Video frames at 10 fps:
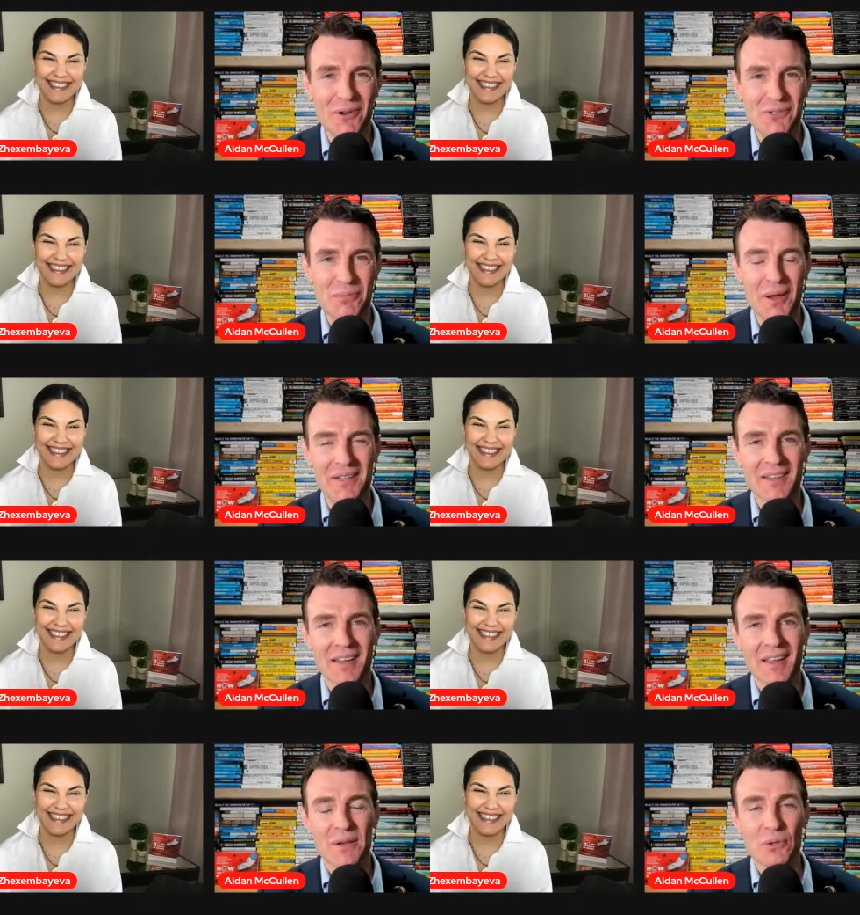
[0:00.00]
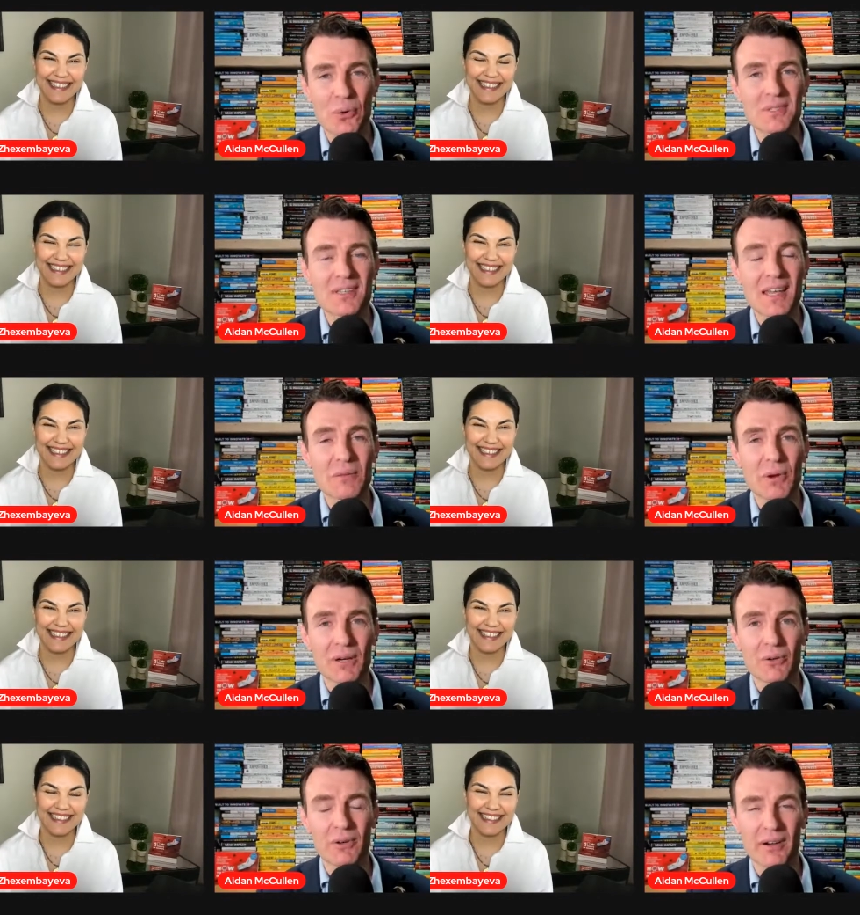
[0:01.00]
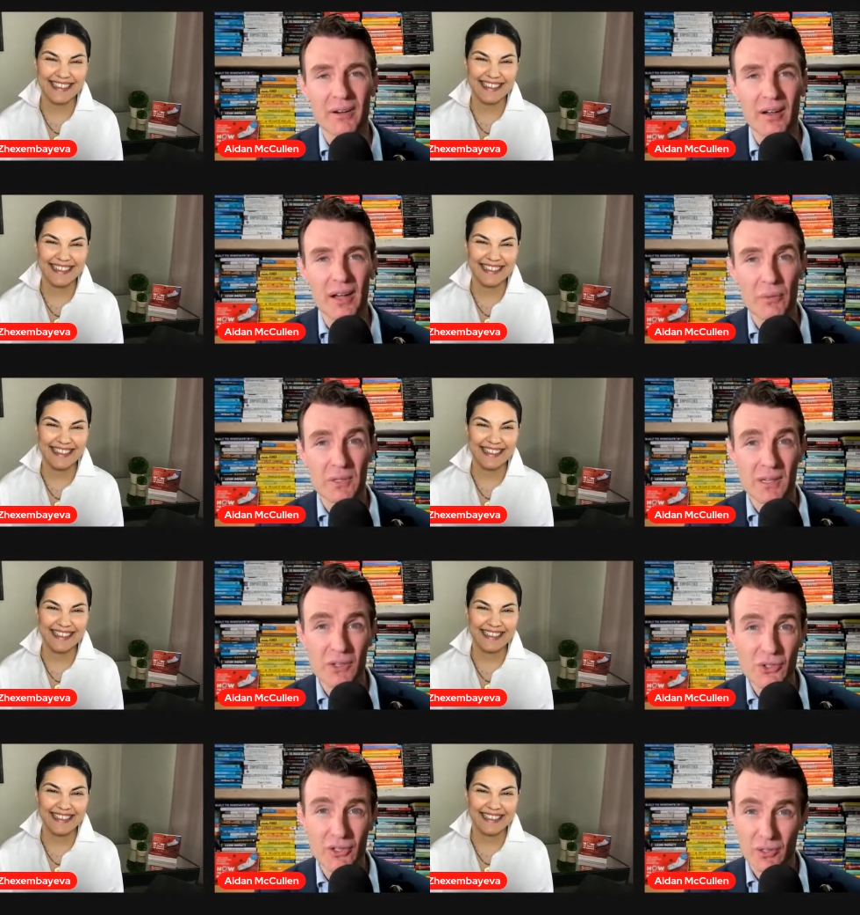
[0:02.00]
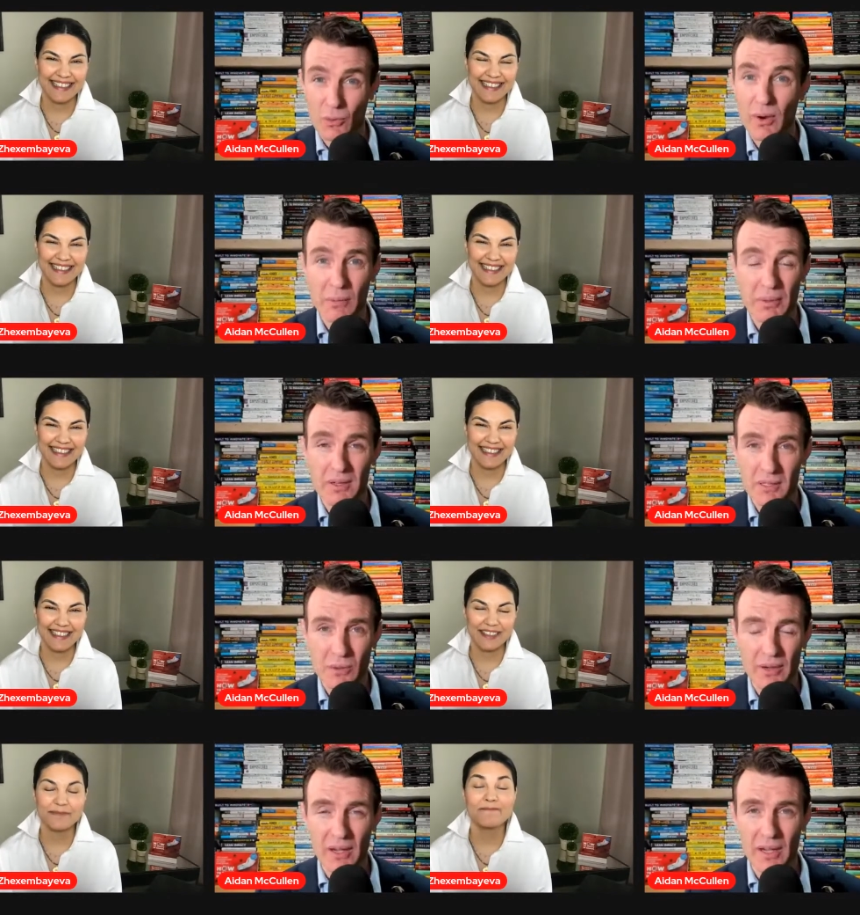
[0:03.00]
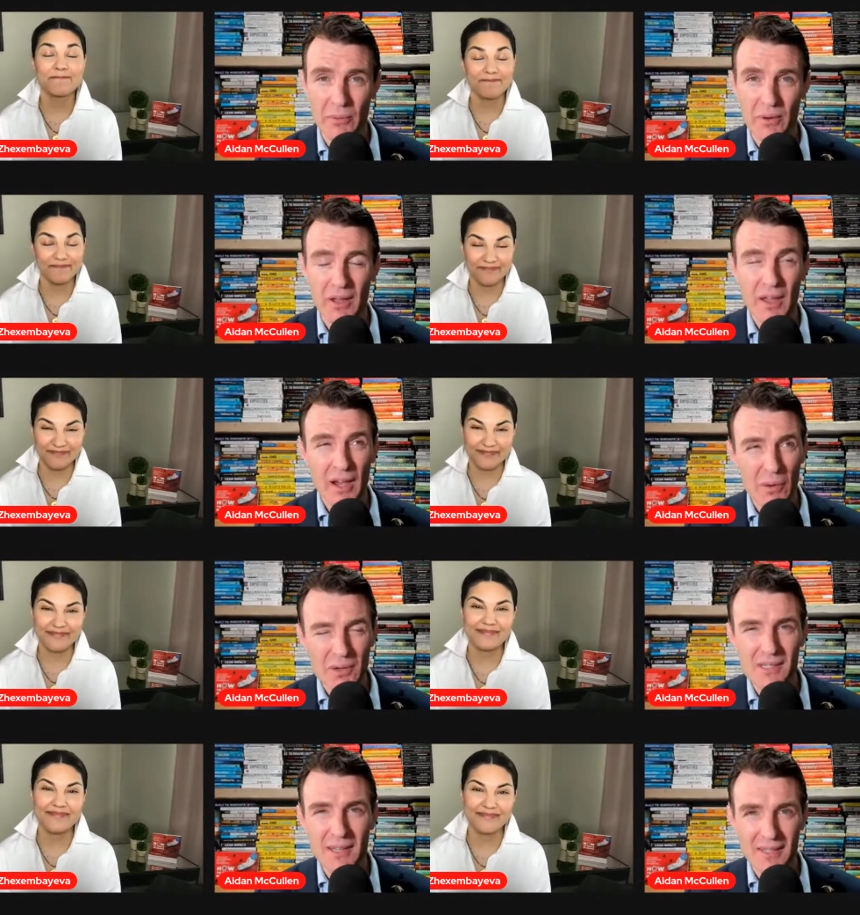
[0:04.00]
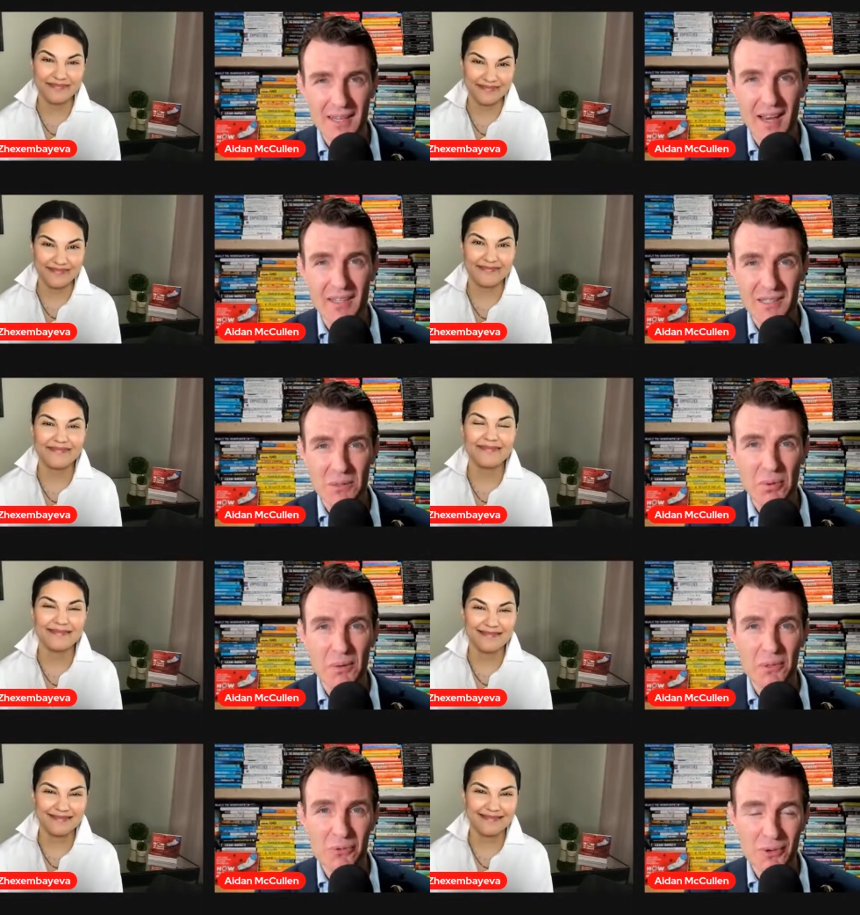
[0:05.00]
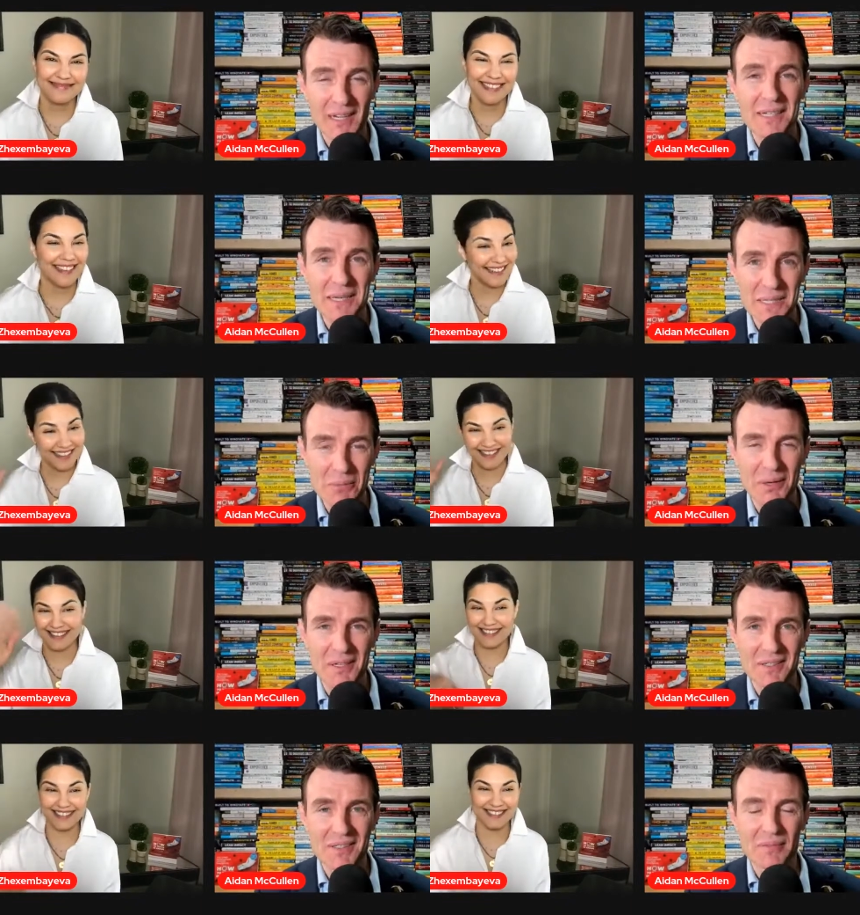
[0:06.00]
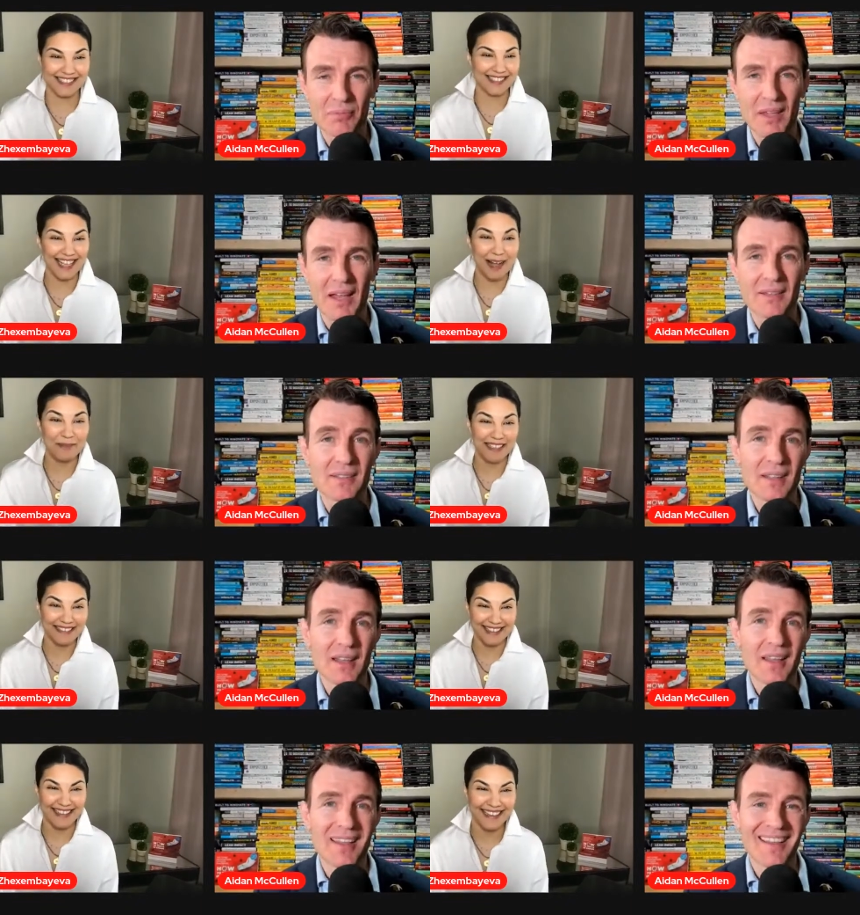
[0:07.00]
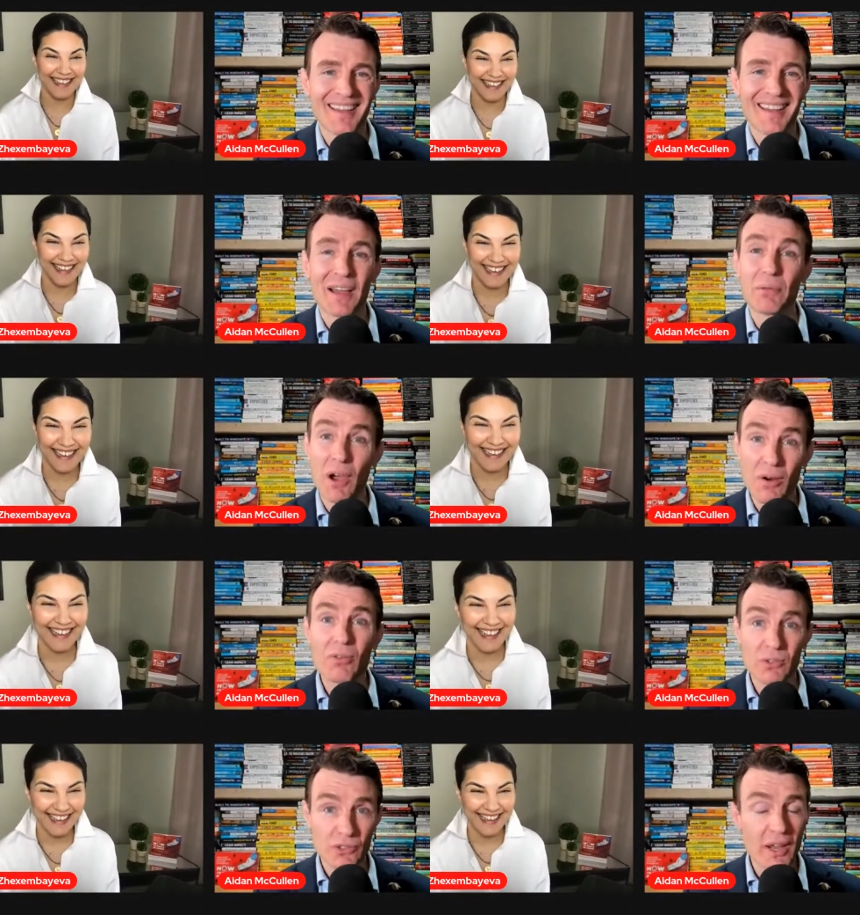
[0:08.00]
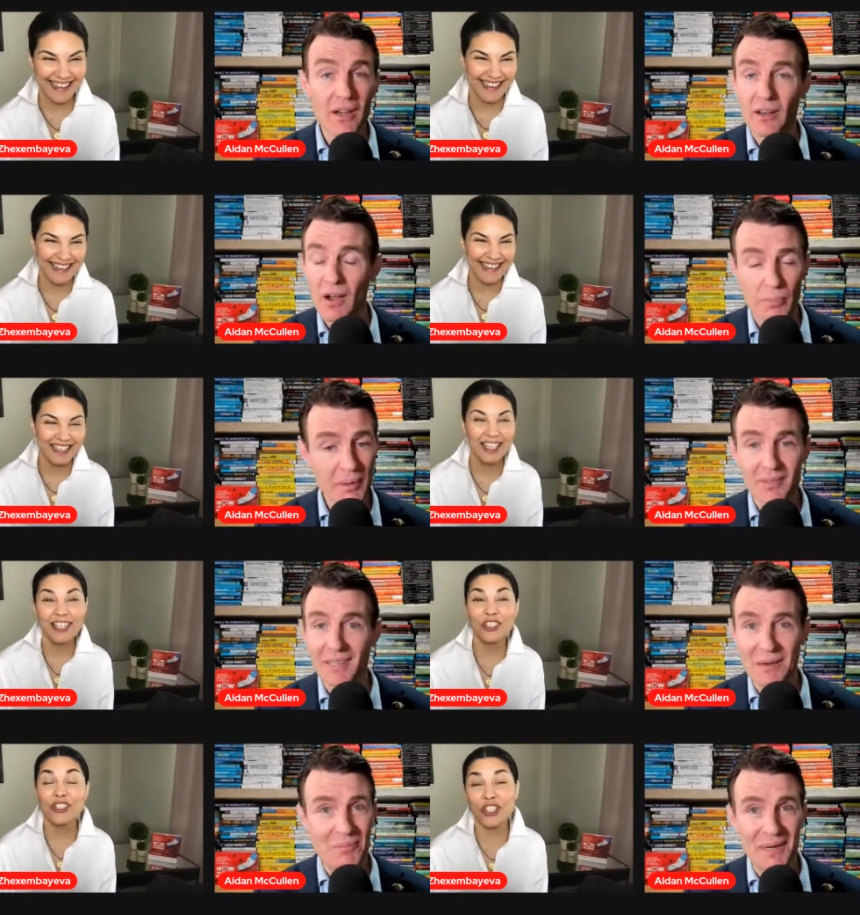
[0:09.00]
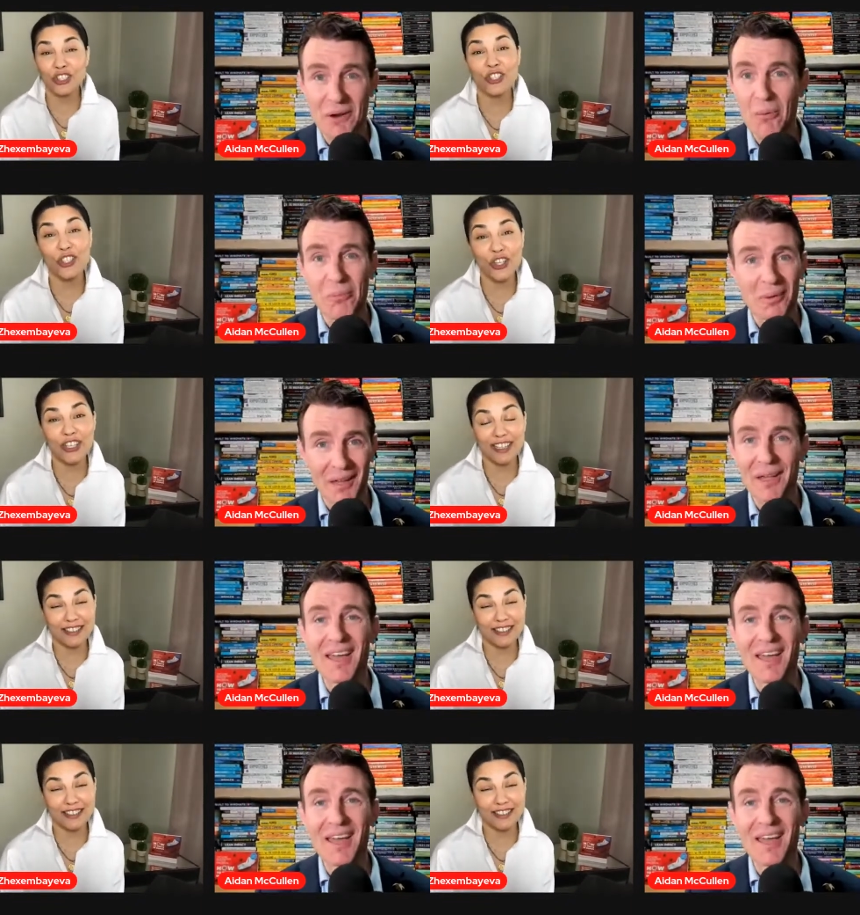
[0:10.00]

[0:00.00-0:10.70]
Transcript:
Speaker 1: retrospect. Towards the end of my career, I was injured quite a bit, so I I, I wasn't that talented, but I was really disciplined. Stop it. No, no, people think you I'm being humble. Google.